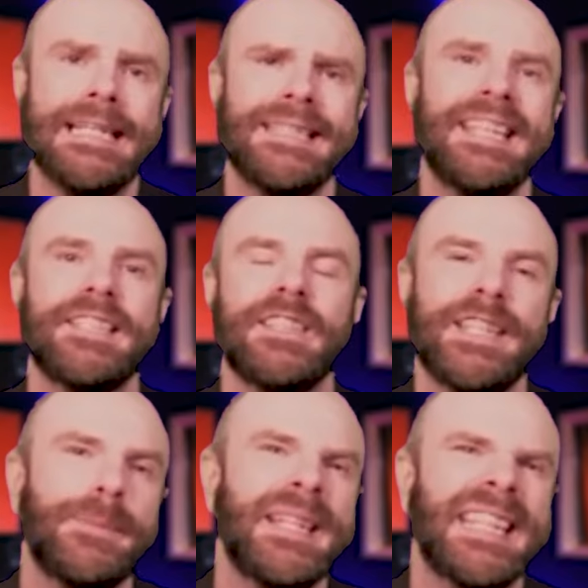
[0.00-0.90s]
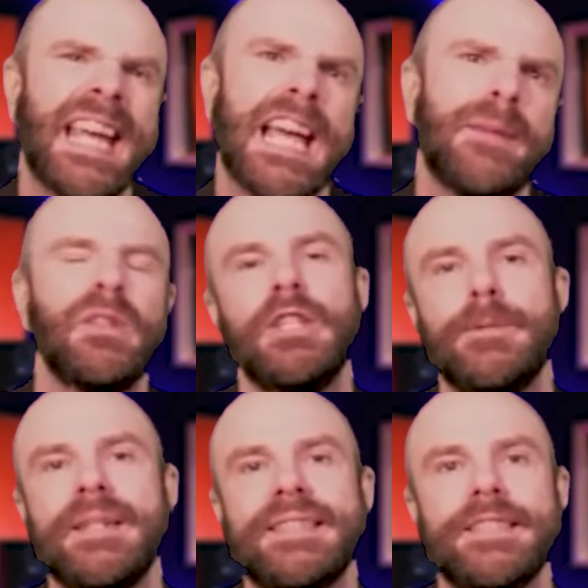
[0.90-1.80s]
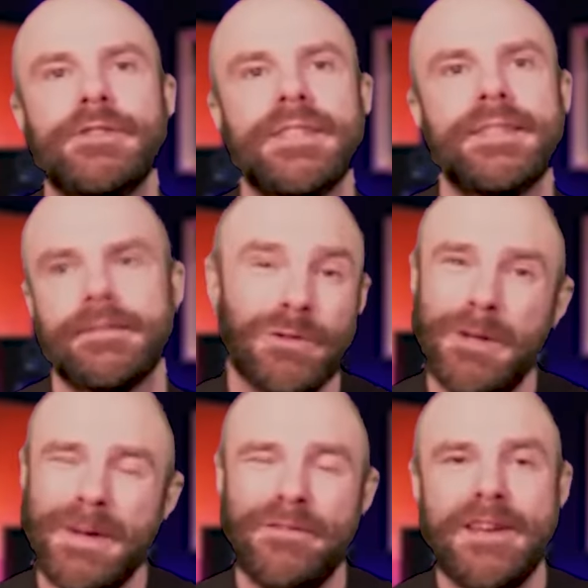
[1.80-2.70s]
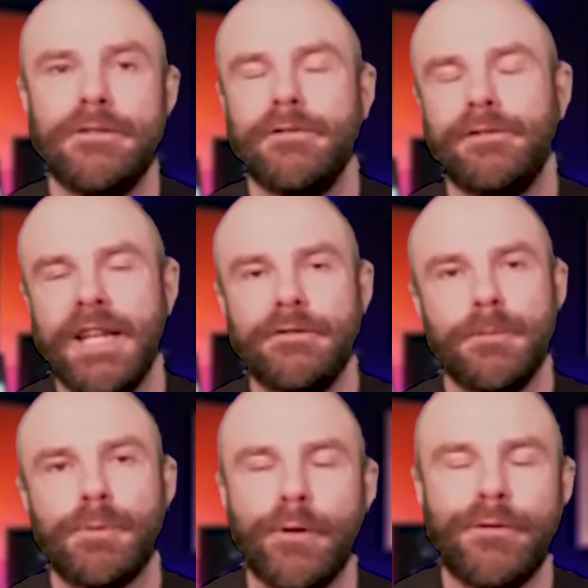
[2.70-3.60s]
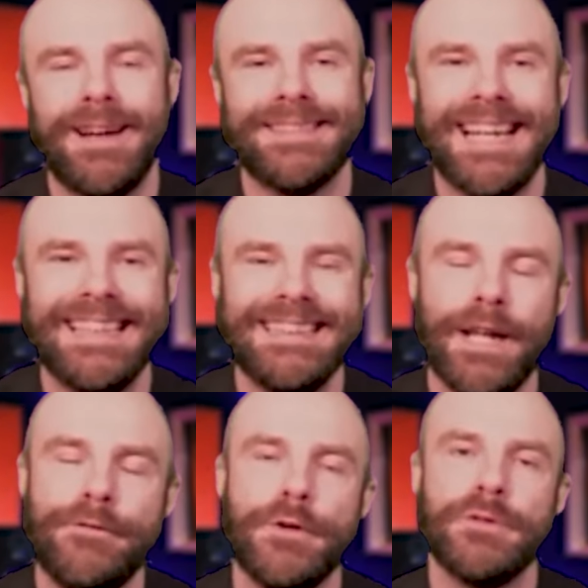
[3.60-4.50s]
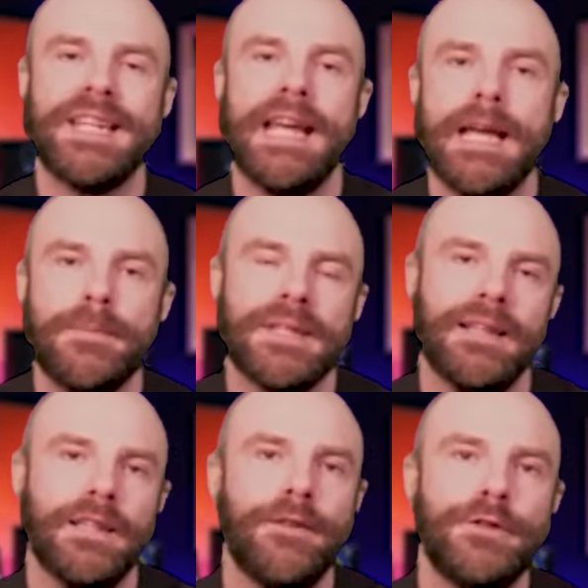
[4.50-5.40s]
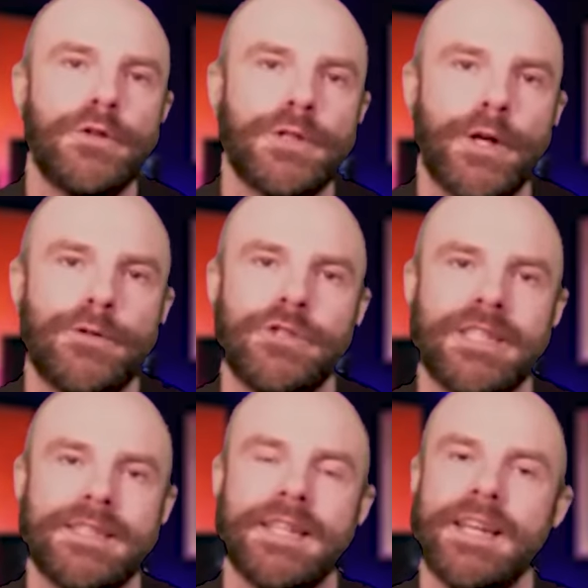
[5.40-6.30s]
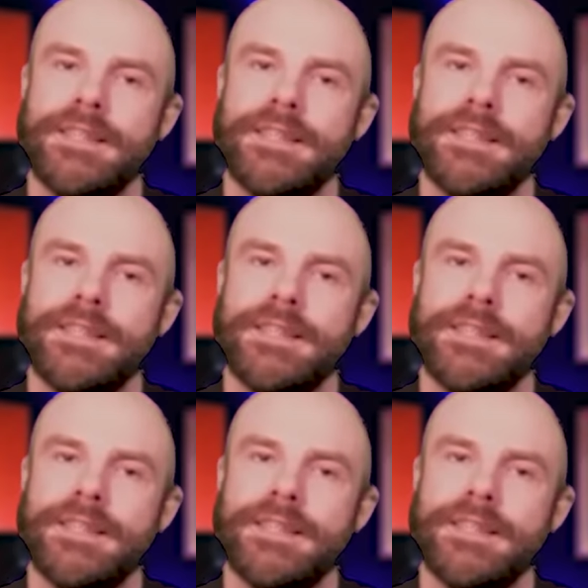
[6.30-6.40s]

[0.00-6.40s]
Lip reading: This takes a little bit of chem, a little bit of citrus. It's one of my favorite flavor profiles. I love those chems. I love those OGs.